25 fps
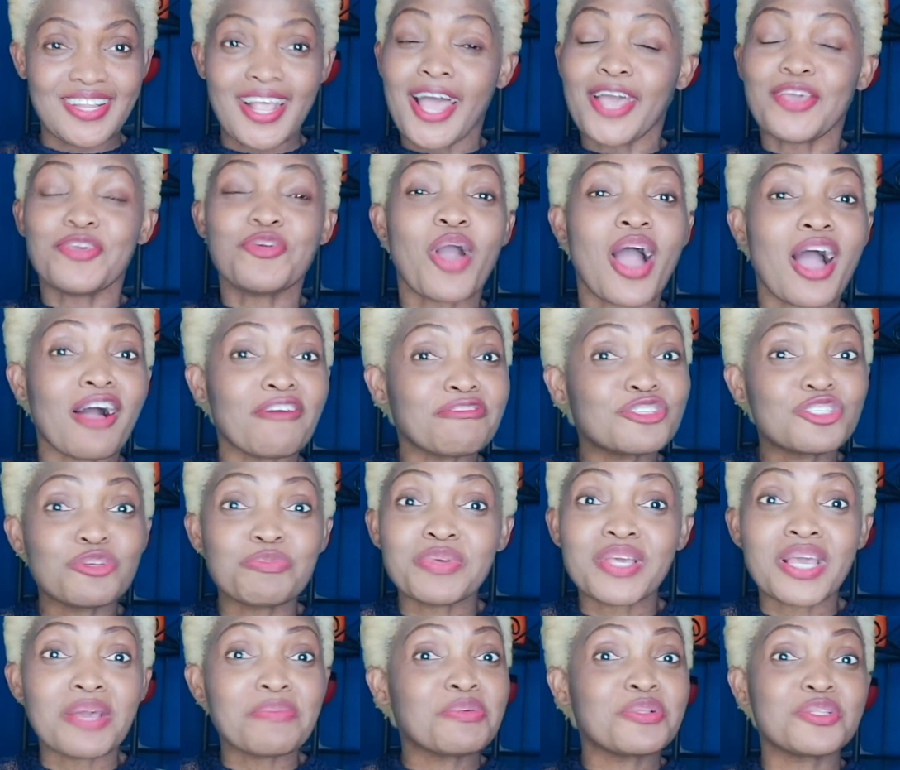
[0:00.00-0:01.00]
You have to
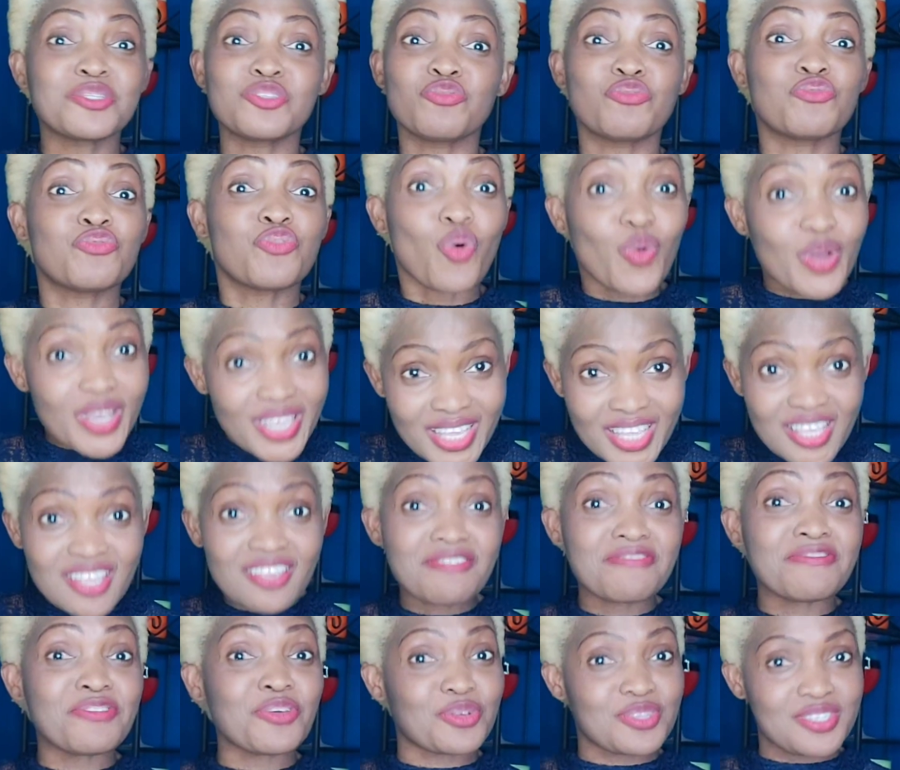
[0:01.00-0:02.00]
be able to
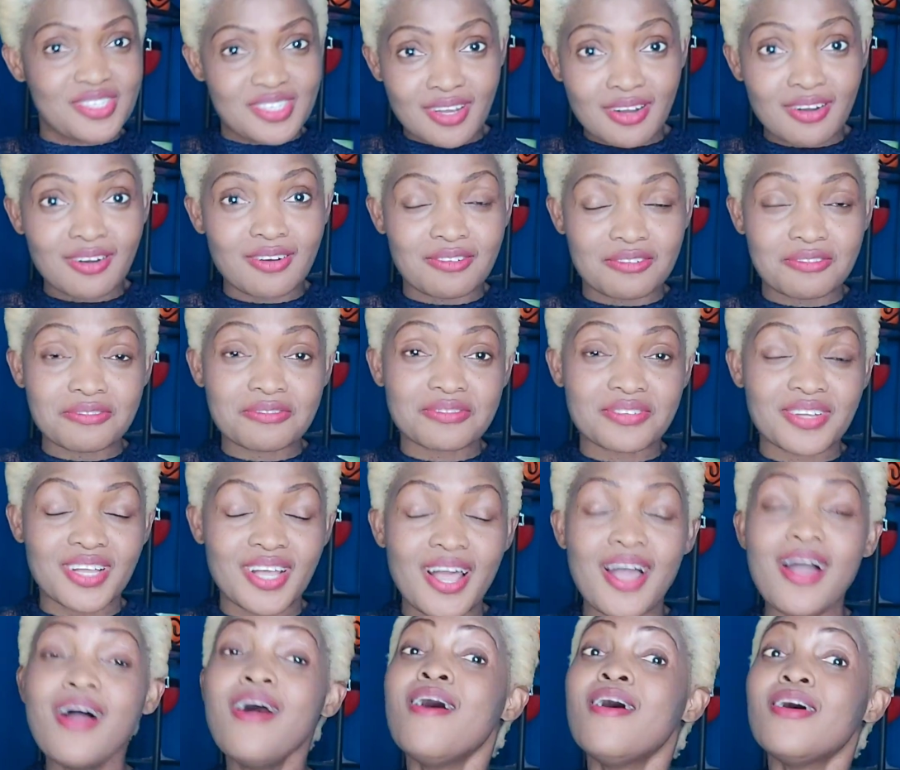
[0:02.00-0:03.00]
forgive yourself.
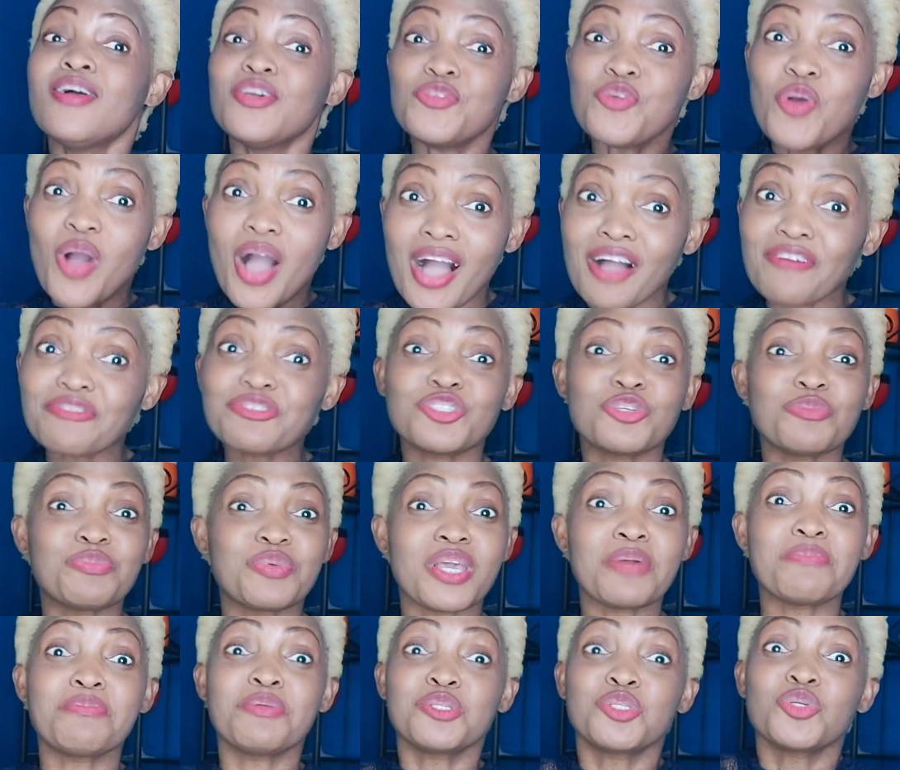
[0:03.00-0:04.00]
You have to be
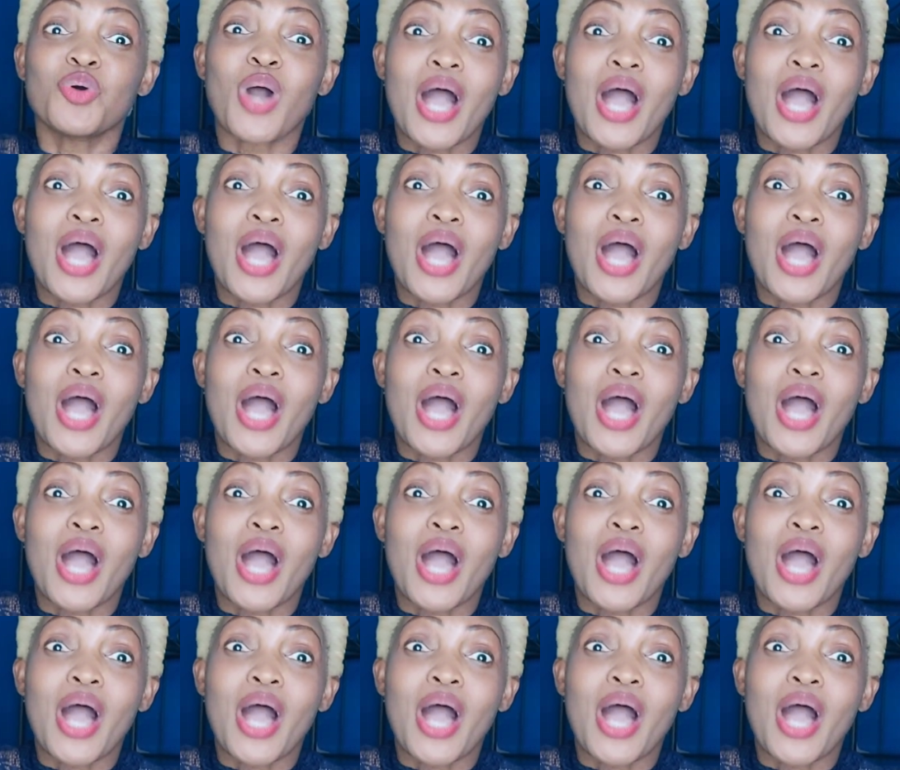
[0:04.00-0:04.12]
able to